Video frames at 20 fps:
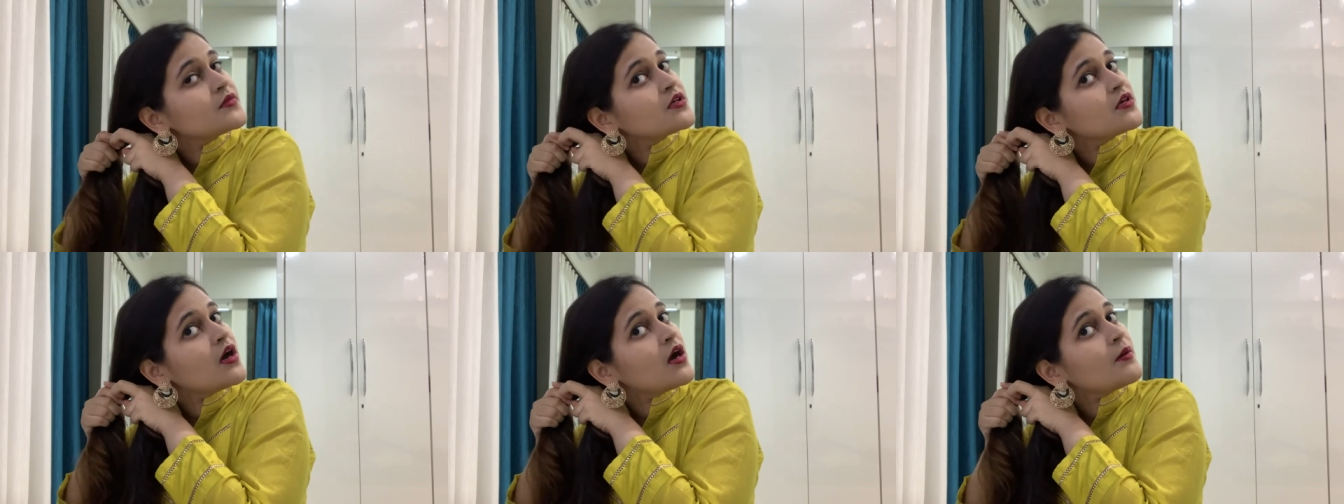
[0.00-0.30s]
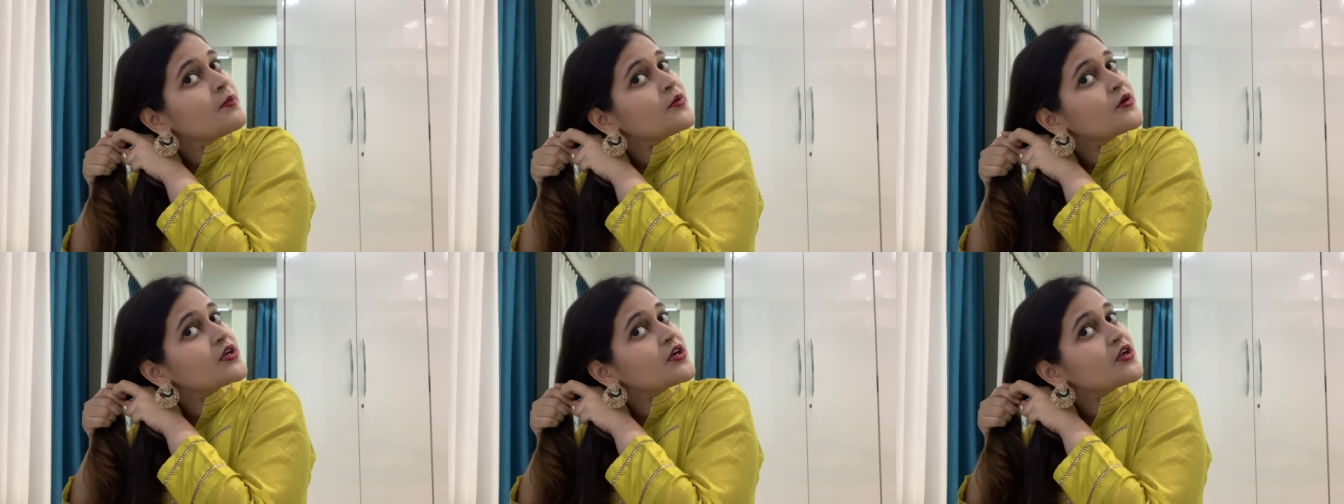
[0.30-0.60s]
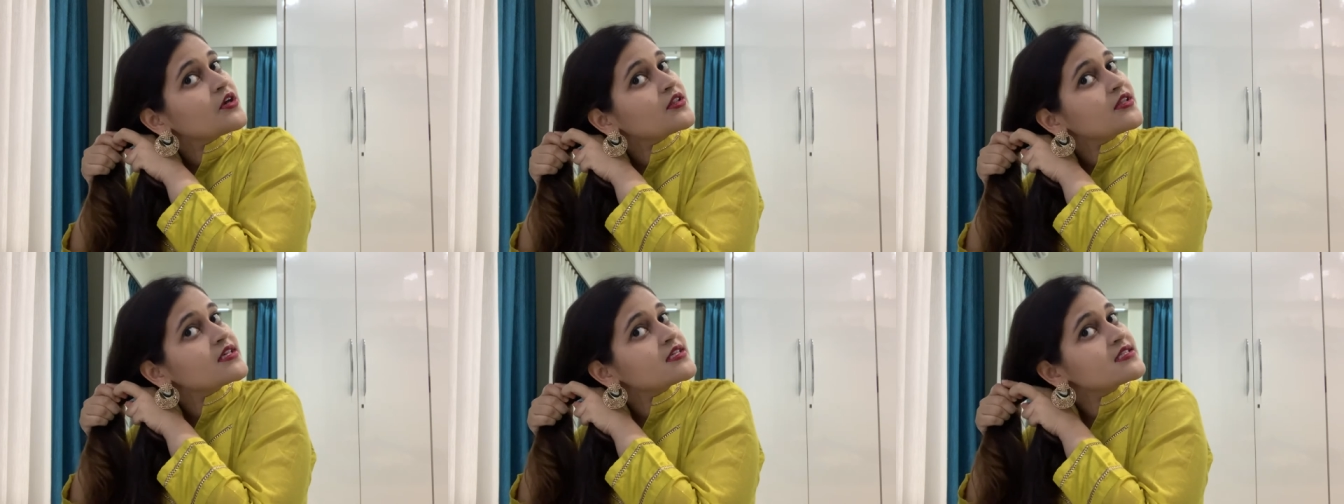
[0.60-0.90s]
uh, put it
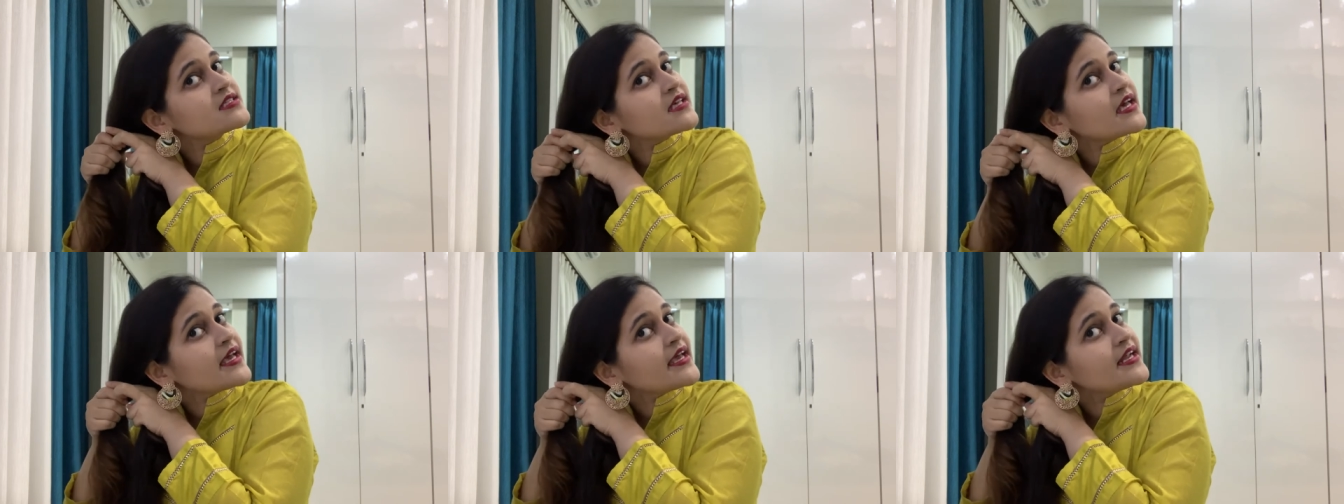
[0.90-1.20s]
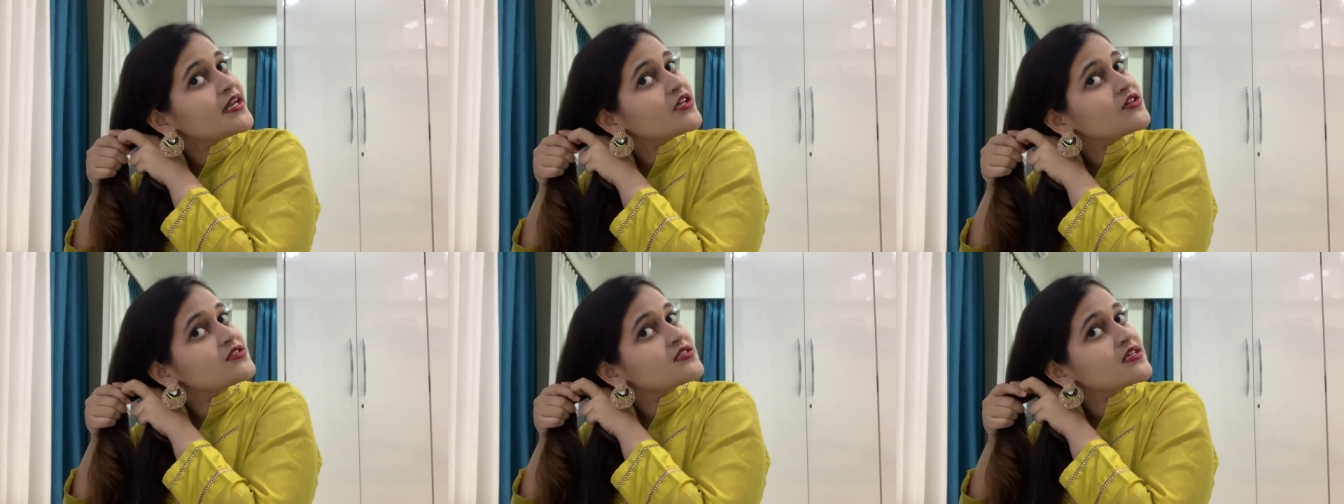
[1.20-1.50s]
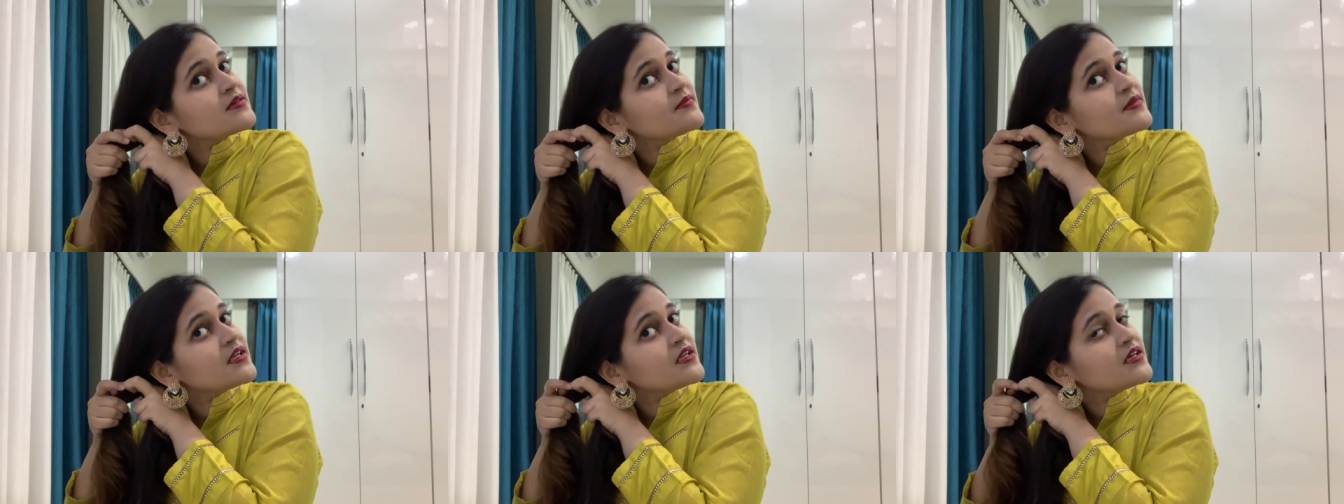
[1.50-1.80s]
on this side. Now
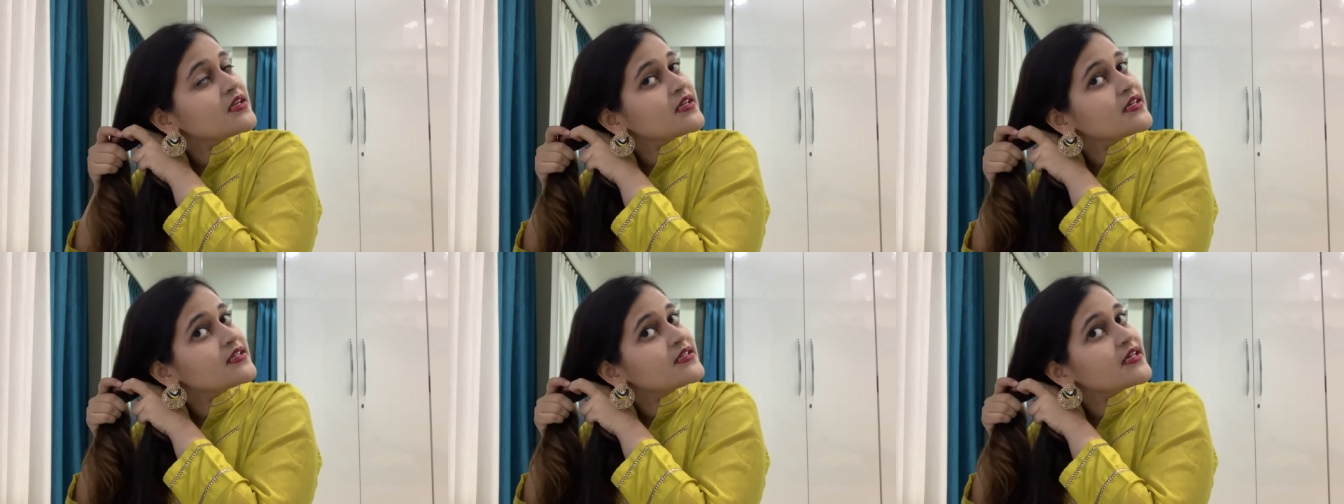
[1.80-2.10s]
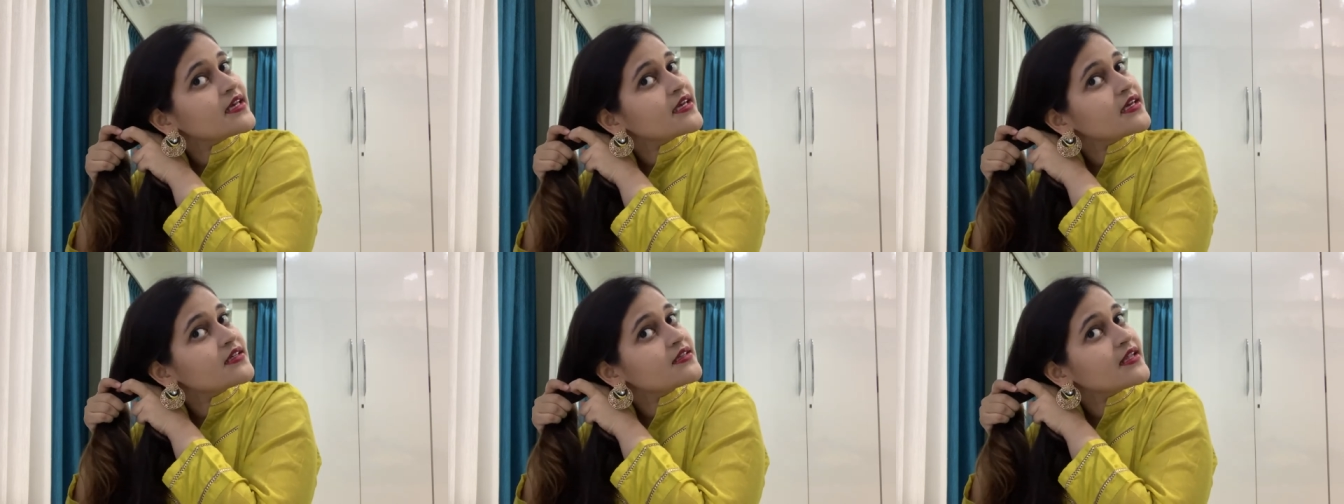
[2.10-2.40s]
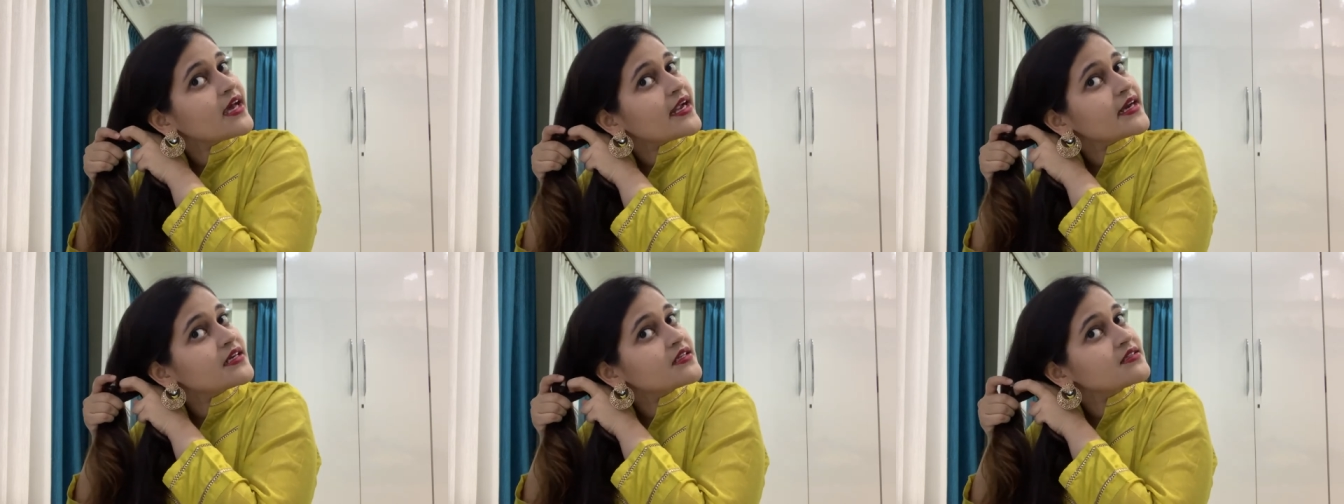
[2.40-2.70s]
similarly take
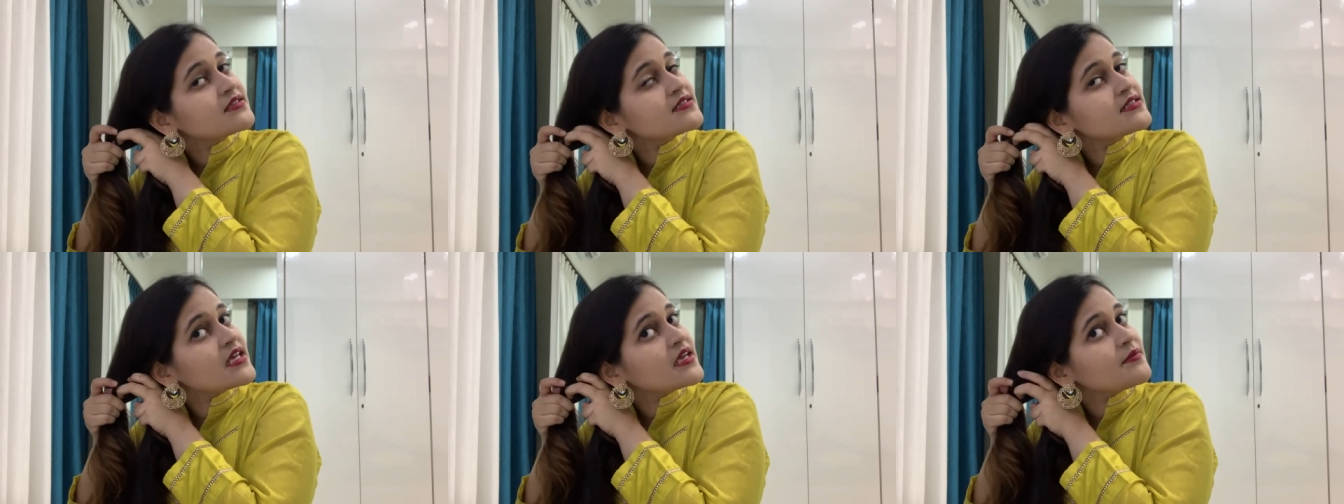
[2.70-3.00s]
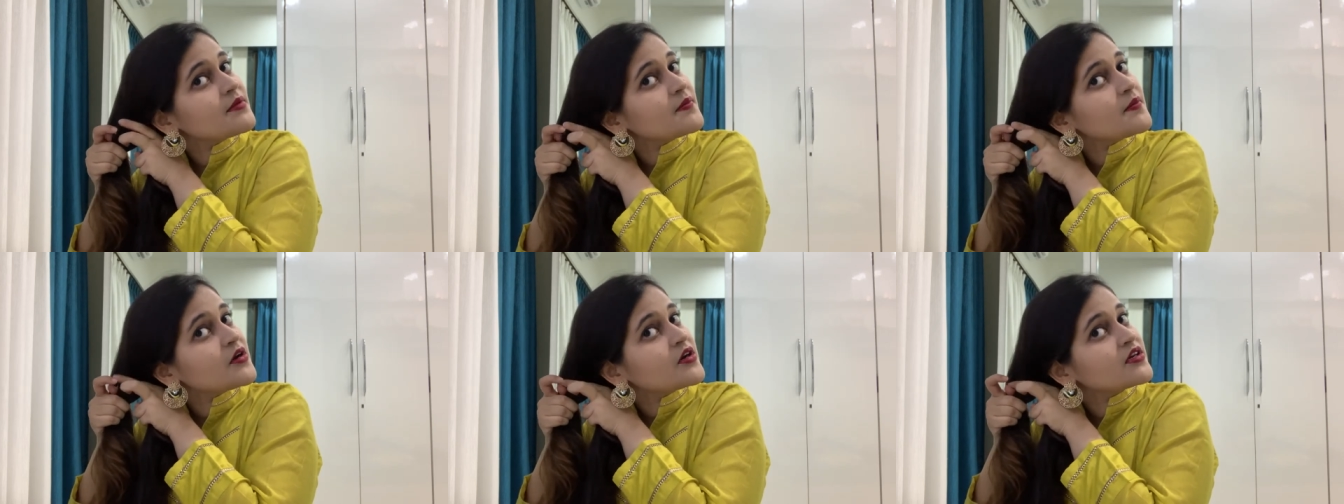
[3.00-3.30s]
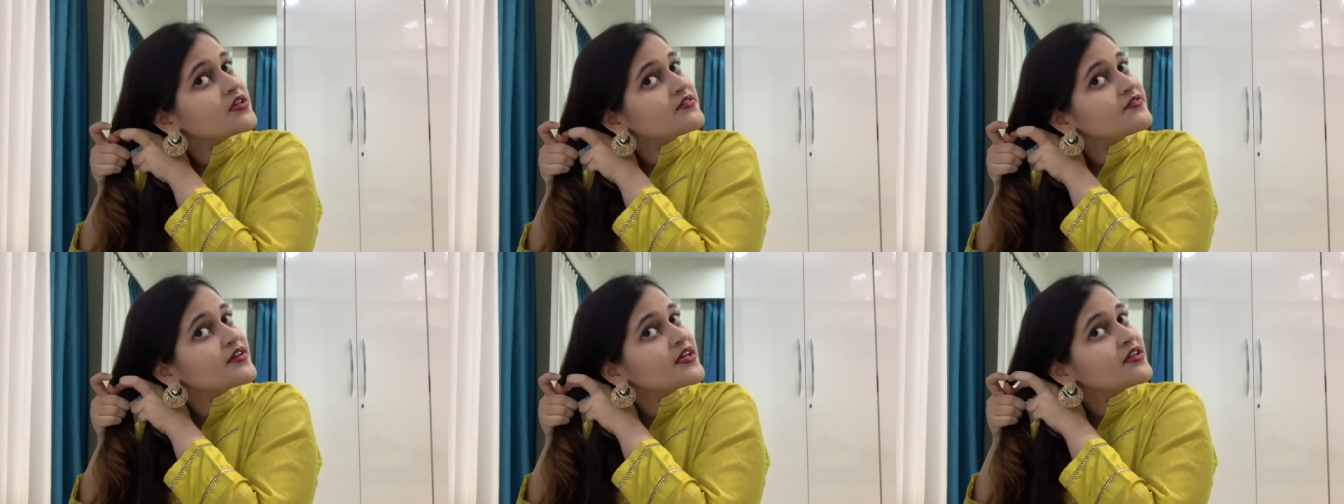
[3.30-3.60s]
that same amount
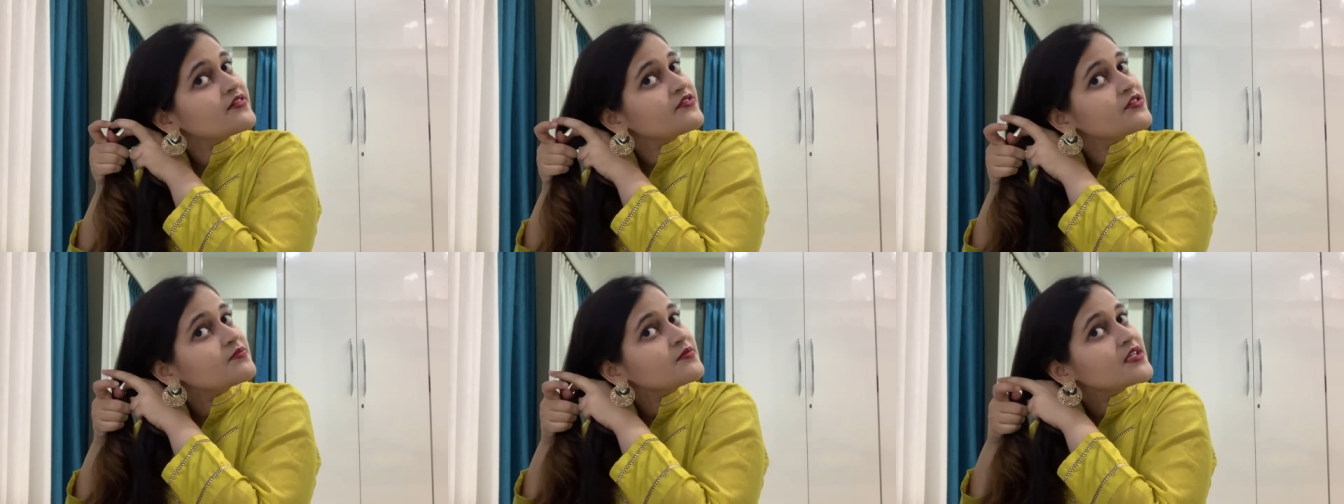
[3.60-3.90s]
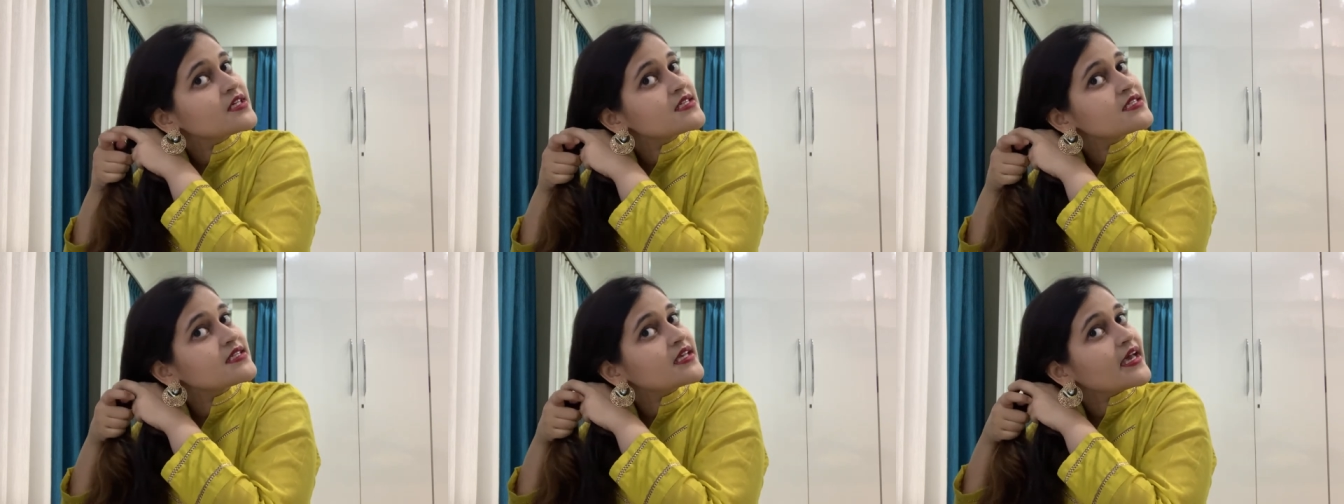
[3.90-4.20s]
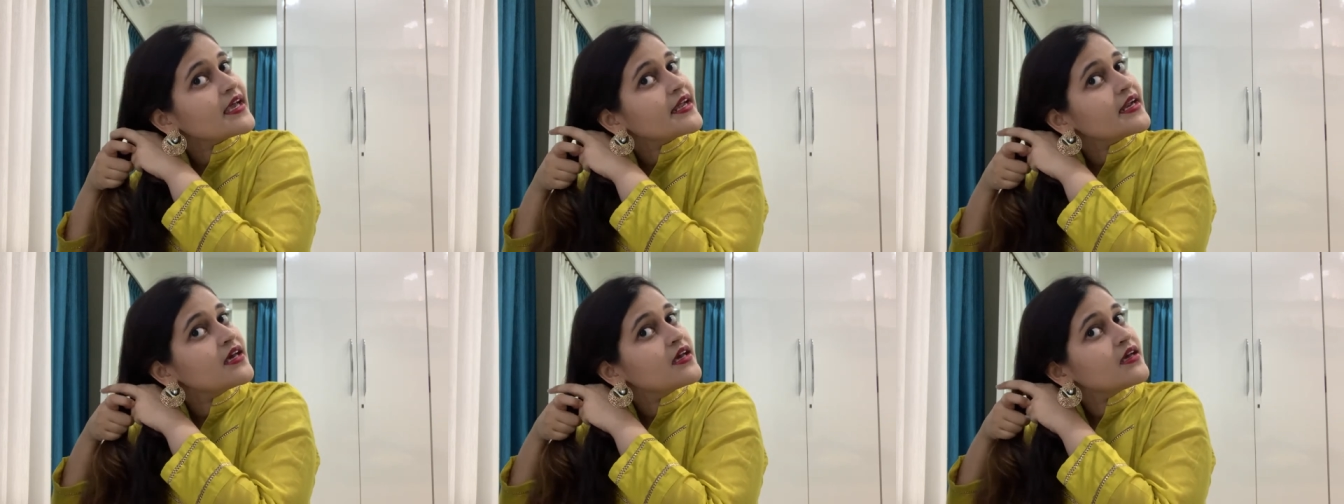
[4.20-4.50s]
of hair from this
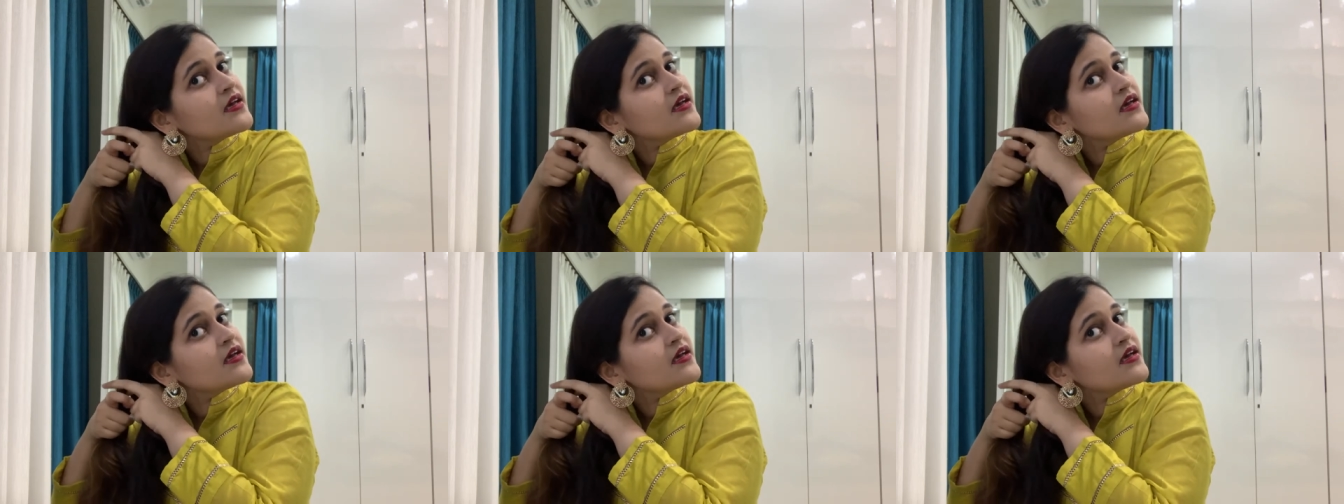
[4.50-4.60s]
side